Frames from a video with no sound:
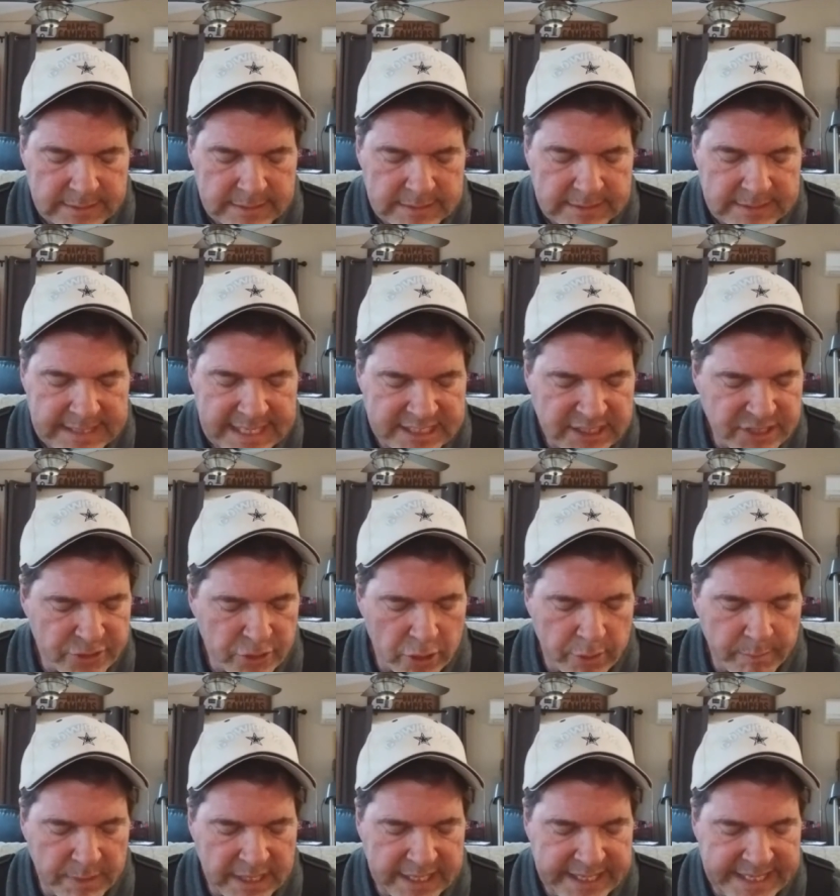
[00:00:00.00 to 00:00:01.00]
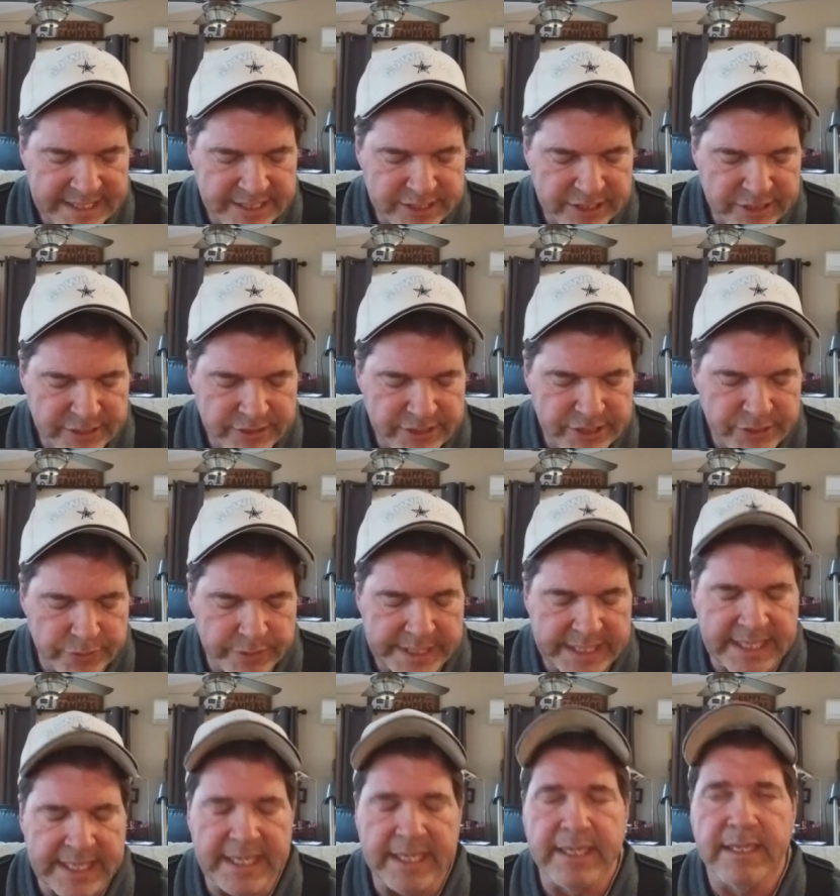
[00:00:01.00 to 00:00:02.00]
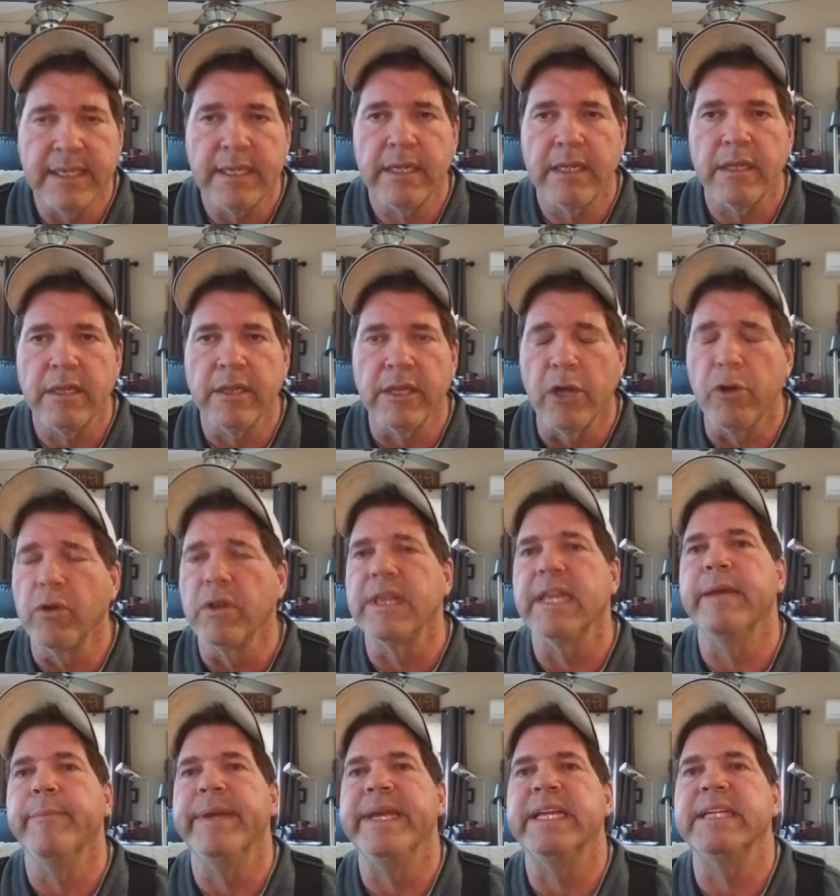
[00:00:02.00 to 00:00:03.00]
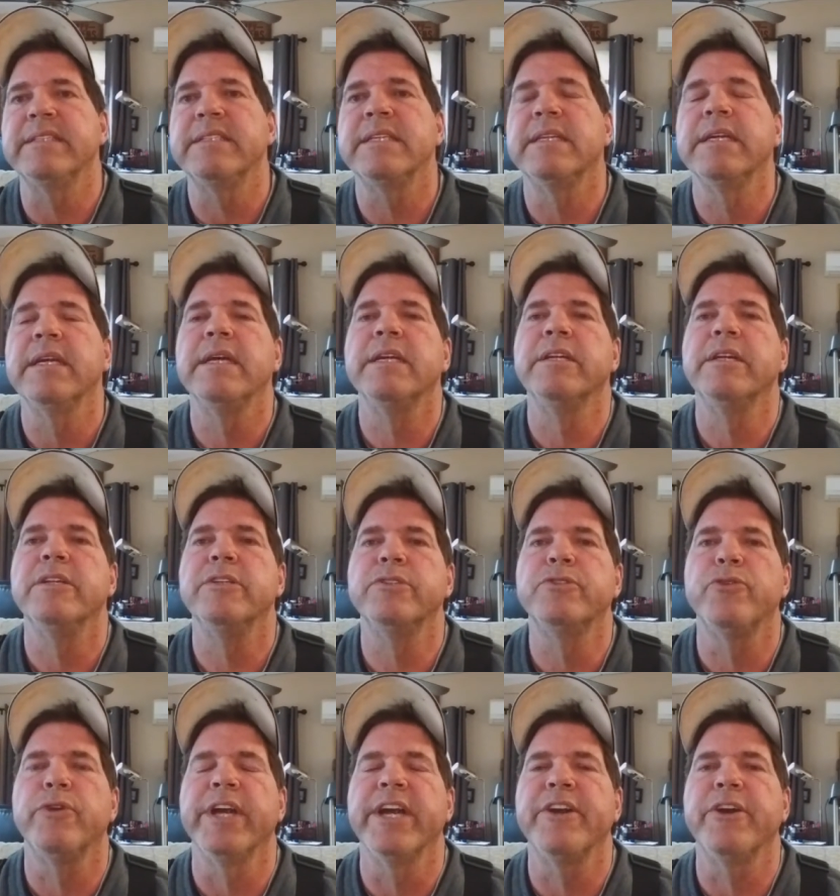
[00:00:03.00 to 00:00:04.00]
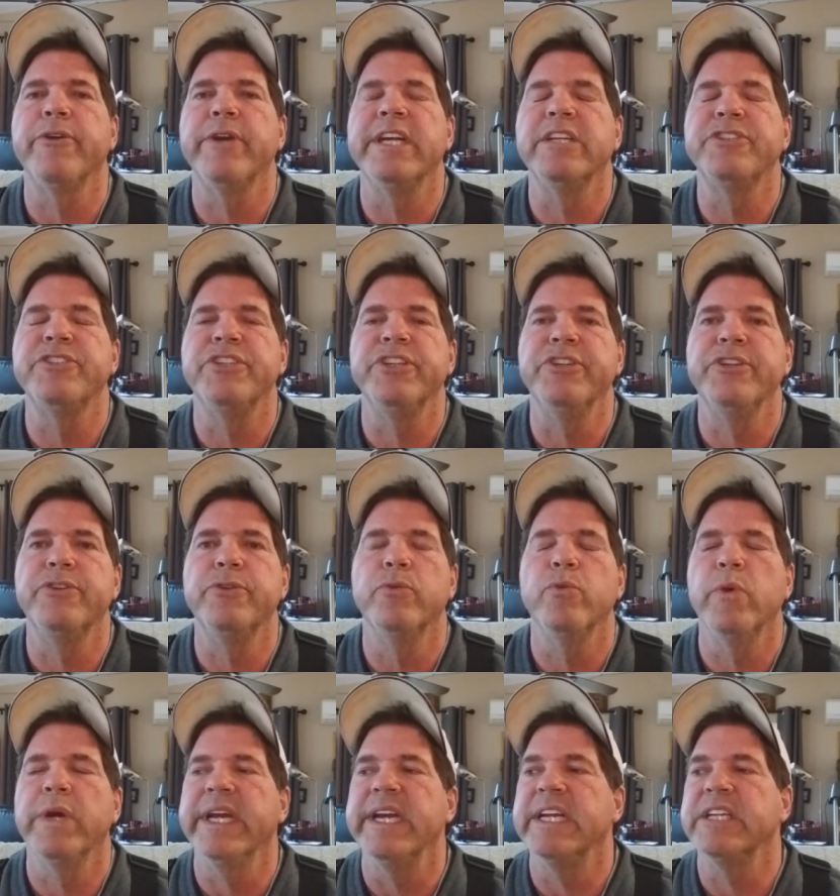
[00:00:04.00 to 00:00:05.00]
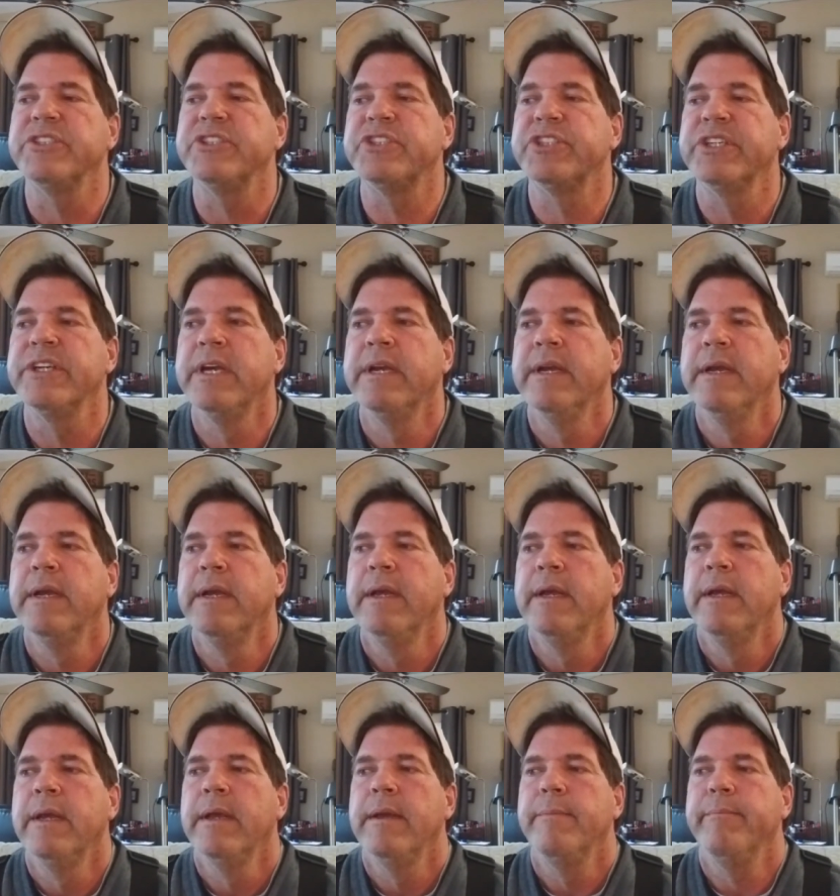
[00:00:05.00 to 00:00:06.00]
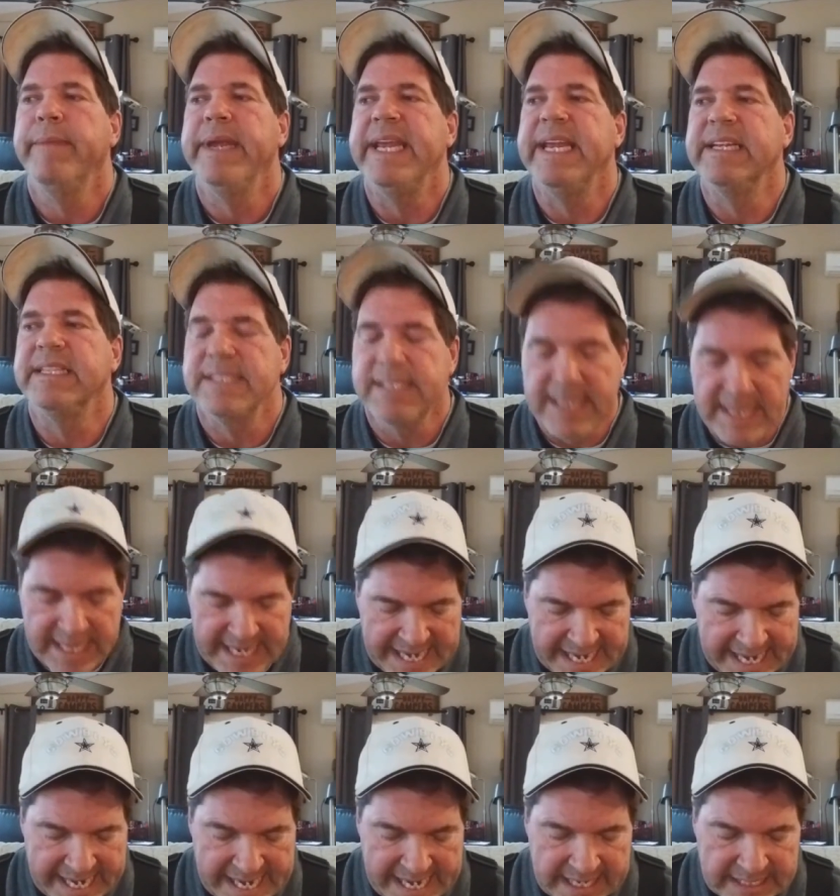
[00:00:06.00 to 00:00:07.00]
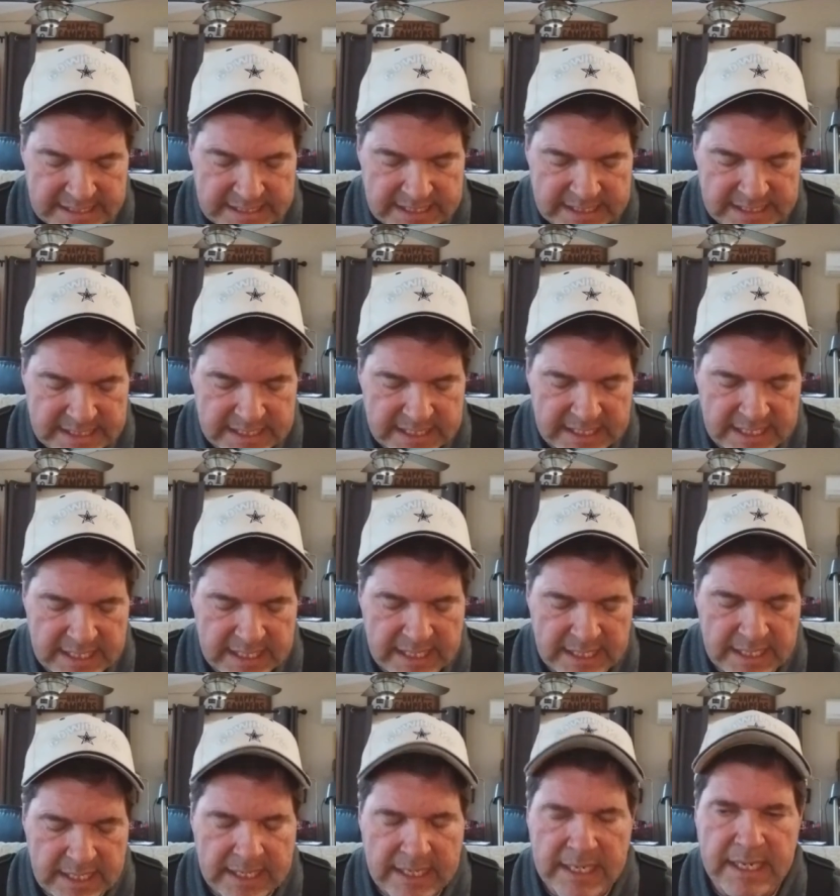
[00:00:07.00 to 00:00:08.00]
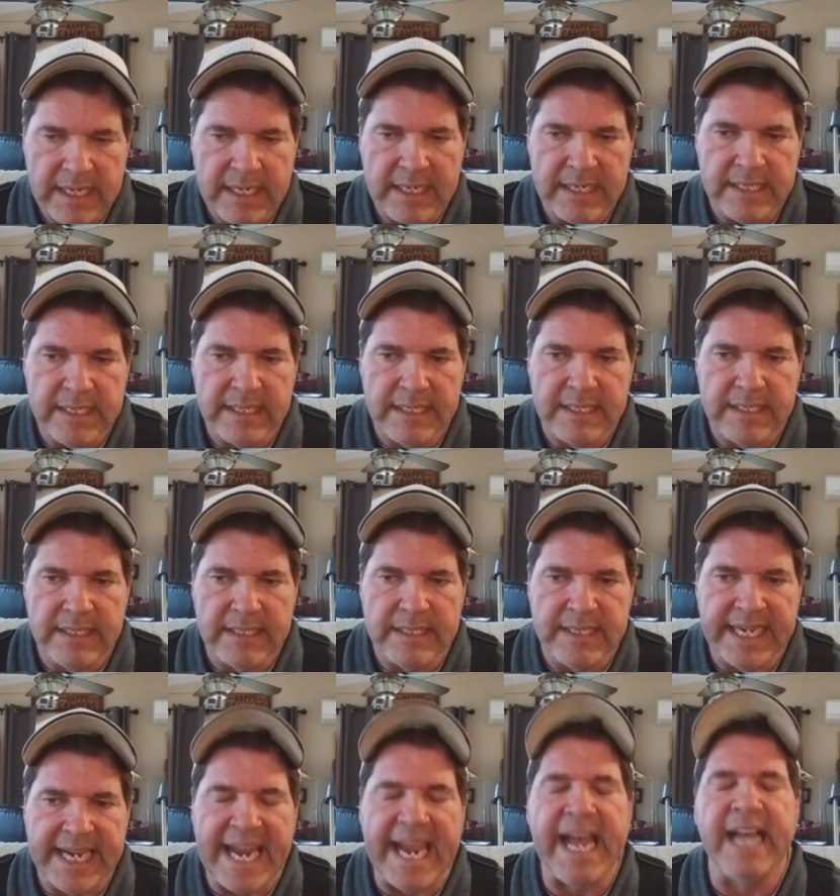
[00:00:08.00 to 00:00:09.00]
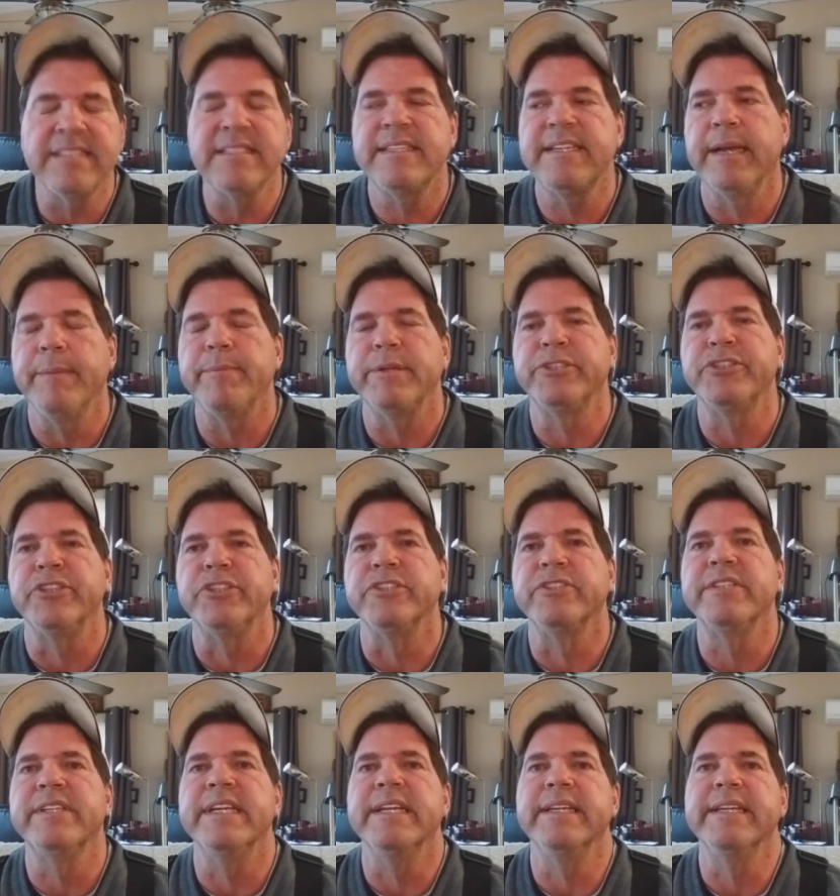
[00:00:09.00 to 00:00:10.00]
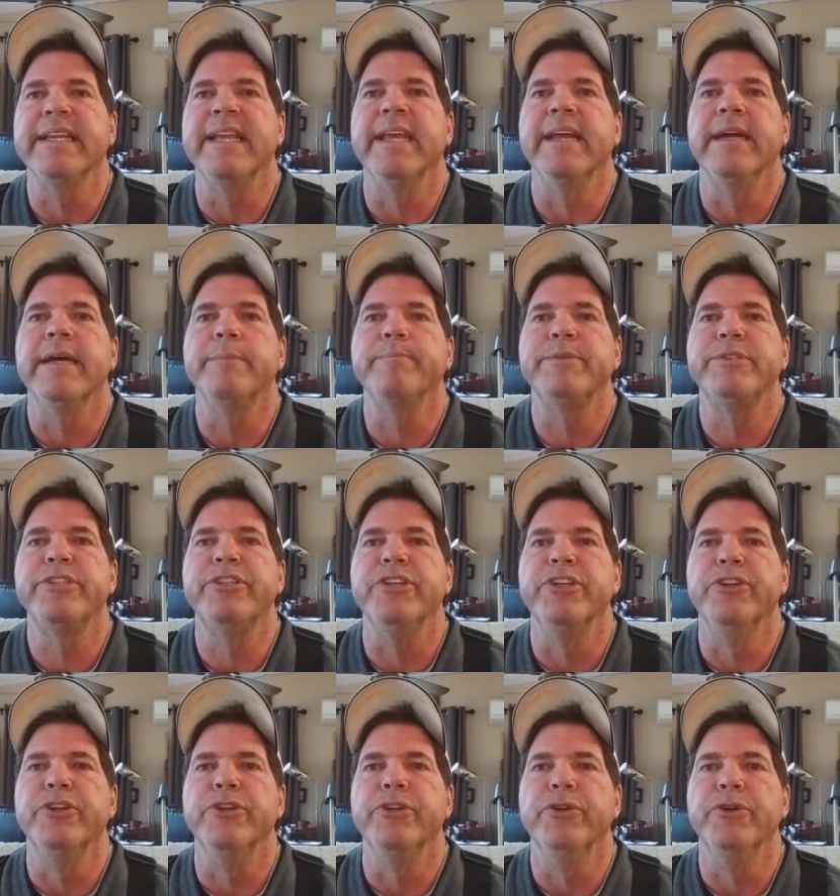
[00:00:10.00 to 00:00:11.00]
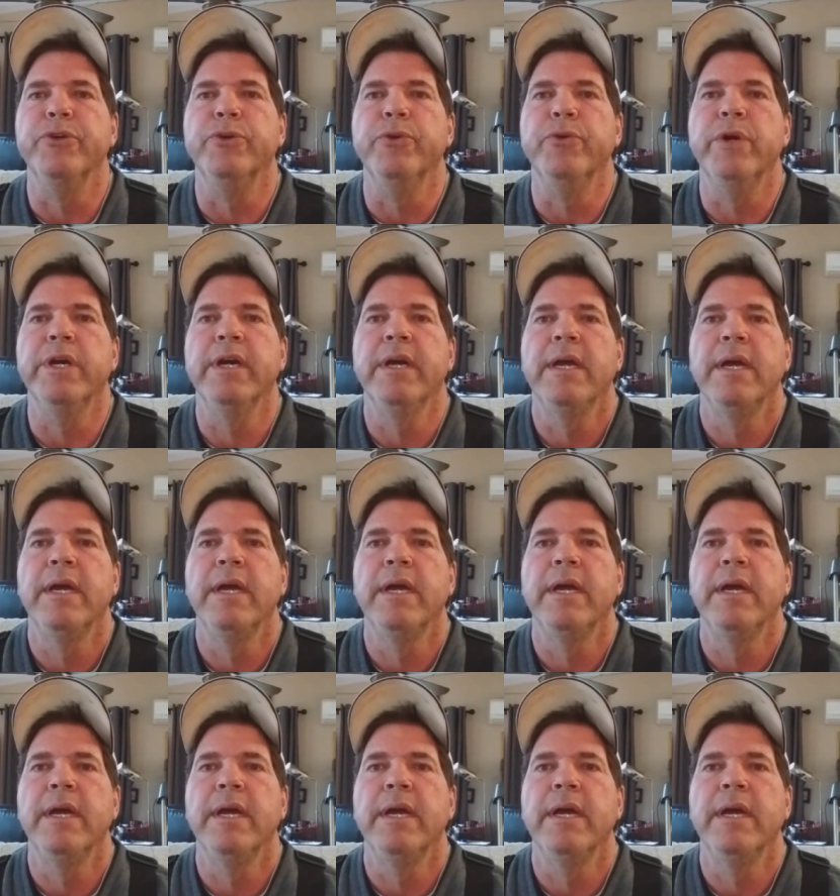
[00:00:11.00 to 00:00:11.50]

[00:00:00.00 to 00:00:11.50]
That's normally due to a low limit trigger issue, which means that the gas temperatures didn't get up to